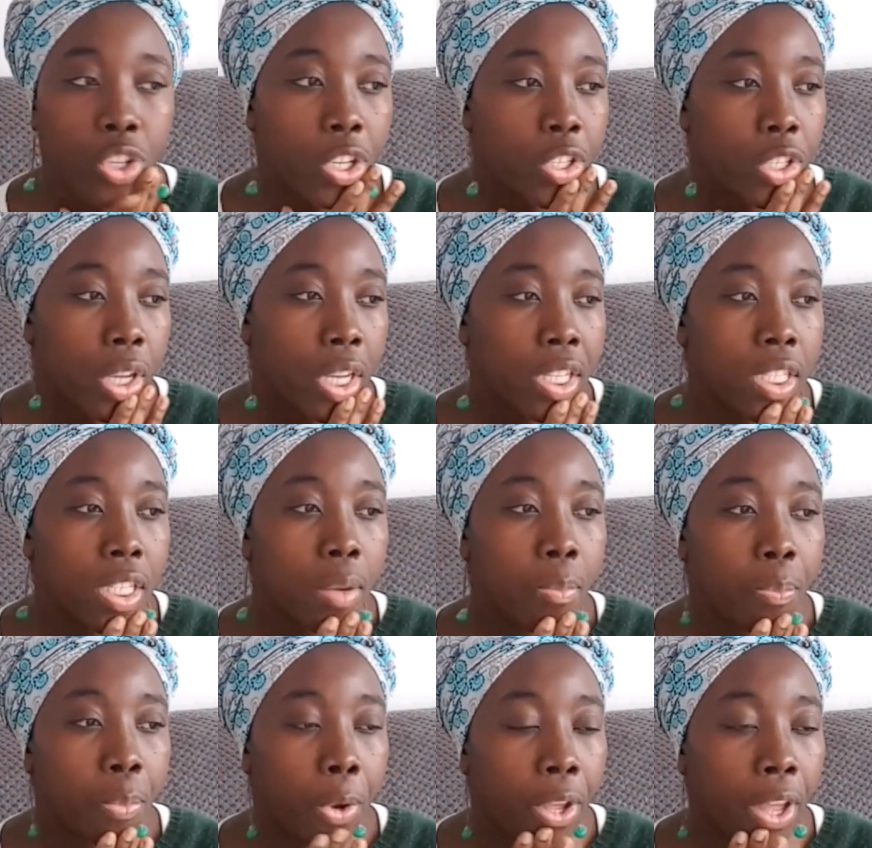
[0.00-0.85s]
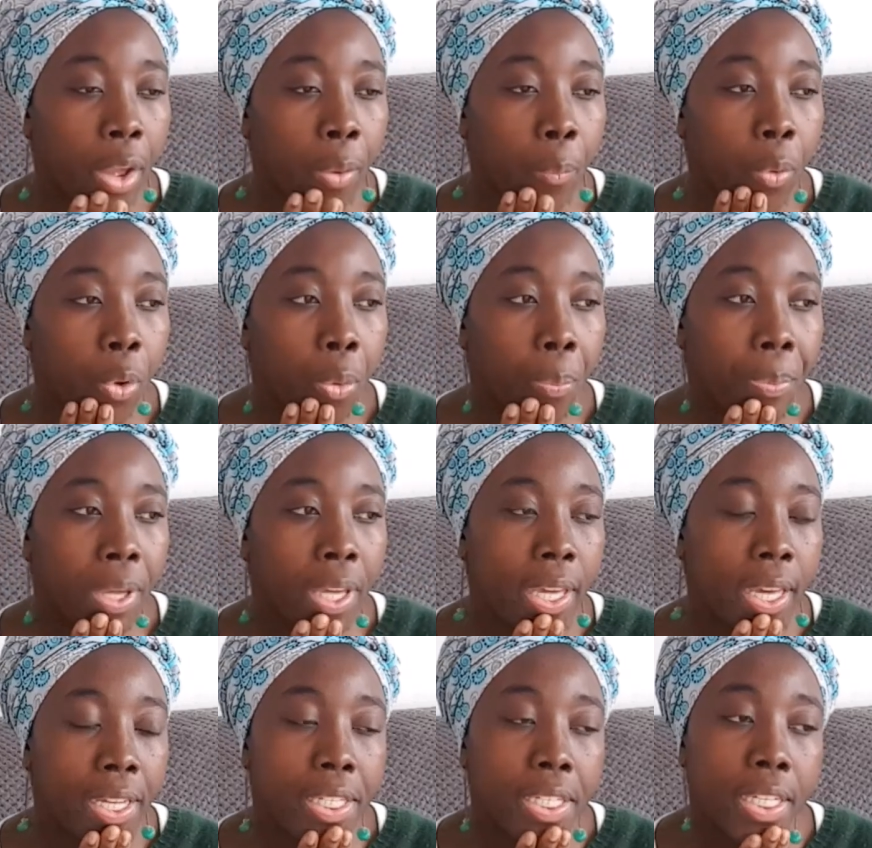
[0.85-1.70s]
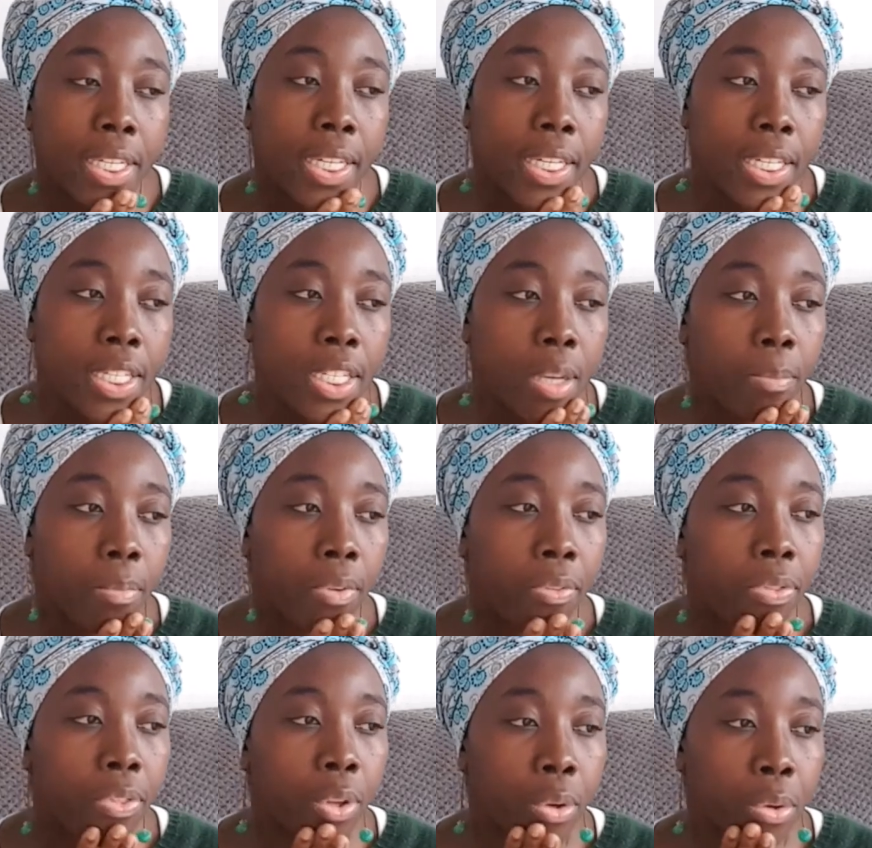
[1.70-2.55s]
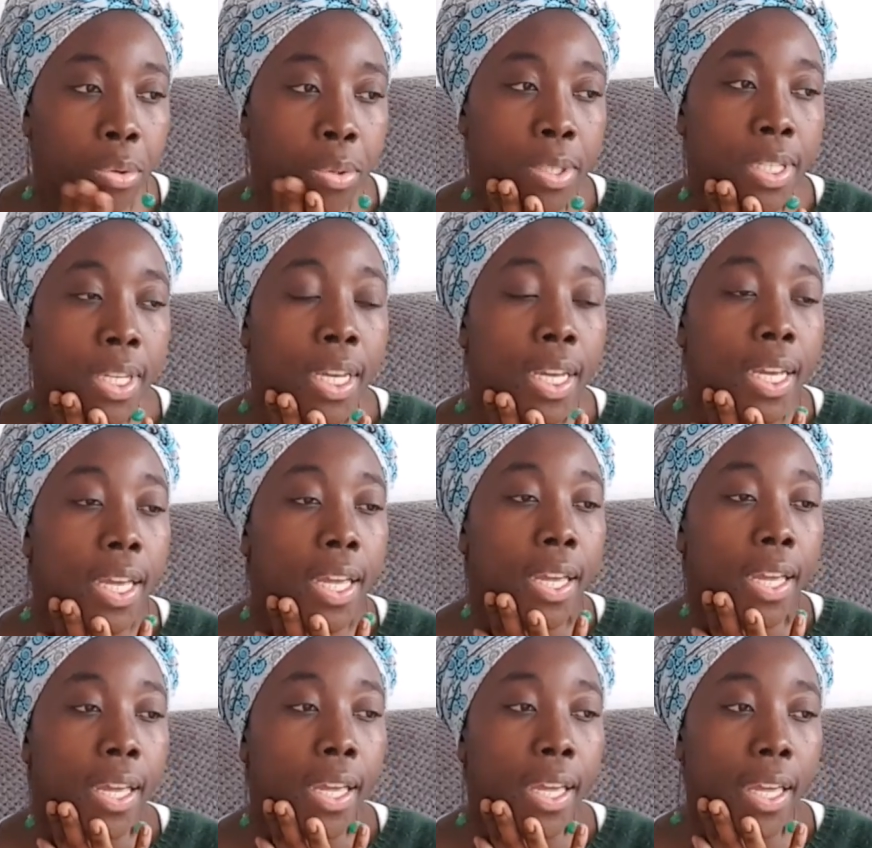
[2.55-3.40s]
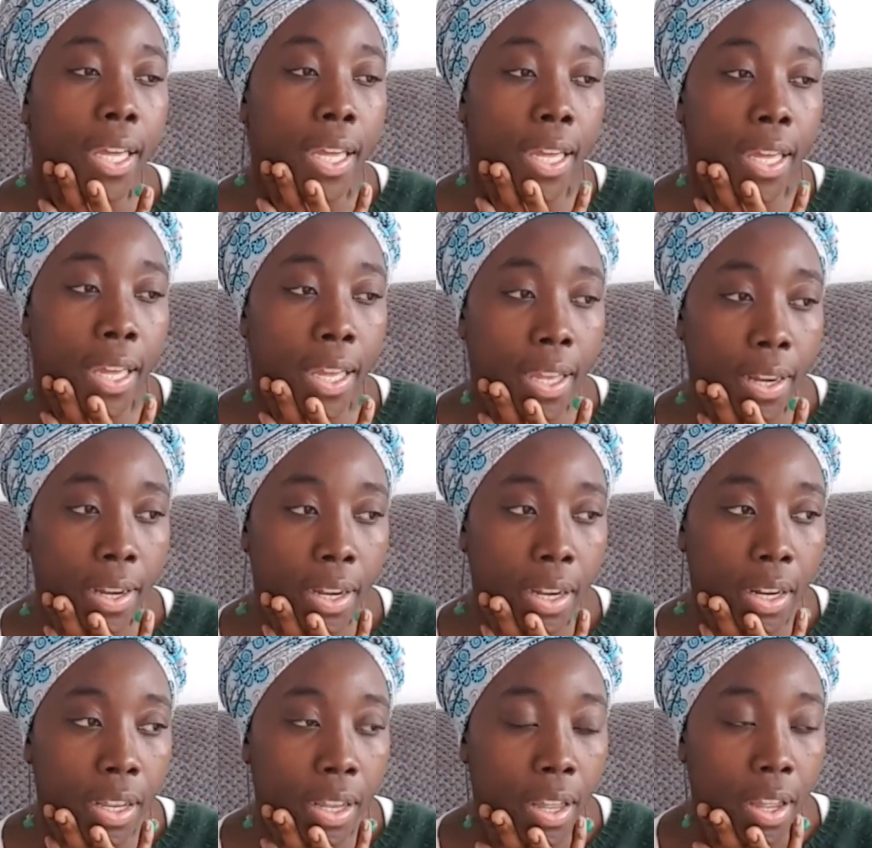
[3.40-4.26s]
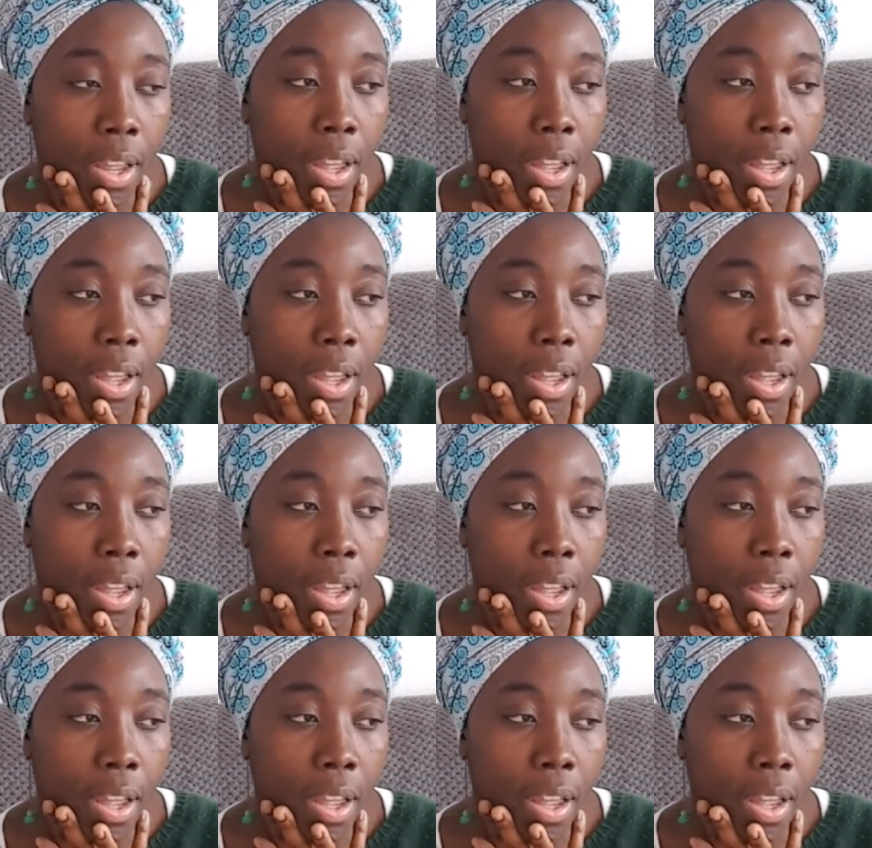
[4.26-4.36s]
So at some point I will be getting some of those in.